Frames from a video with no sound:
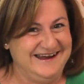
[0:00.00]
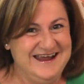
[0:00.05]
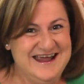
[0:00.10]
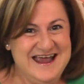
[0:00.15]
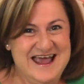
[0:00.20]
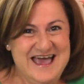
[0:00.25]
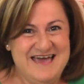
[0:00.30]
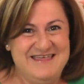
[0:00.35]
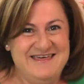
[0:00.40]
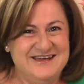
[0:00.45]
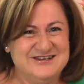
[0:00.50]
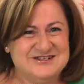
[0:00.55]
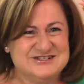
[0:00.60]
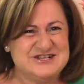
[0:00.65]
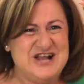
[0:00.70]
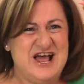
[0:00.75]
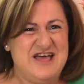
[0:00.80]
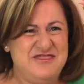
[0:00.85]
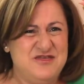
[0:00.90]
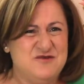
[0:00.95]
And it was
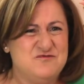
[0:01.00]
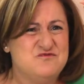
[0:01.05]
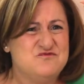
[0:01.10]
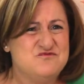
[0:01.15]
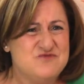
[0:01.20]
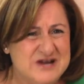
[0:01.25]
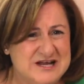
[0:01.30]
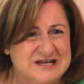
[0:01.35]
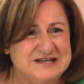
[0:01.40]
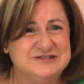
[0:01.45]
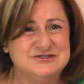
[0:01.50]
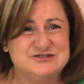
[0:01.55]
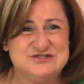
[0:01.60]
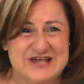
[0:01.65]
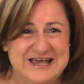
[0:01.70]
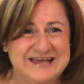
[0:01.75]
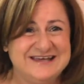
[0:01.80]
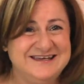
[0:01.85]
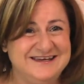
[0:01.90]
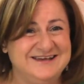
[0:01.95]
like, the real
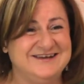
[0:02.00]
Jackie